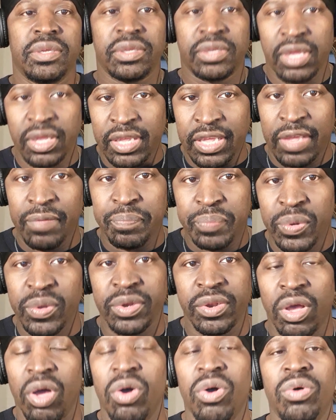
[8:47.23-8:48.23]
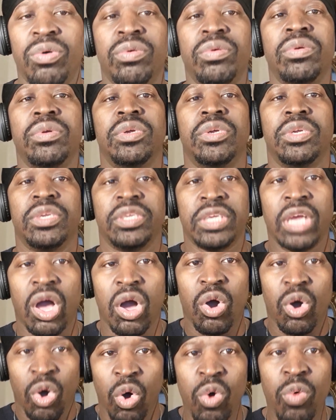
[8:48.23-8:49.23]
could get put on,
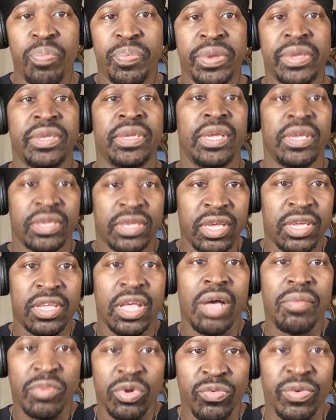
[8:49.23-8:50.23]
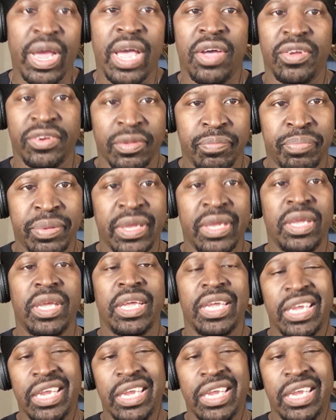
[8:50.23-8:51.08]
y'all hoping could come around to be,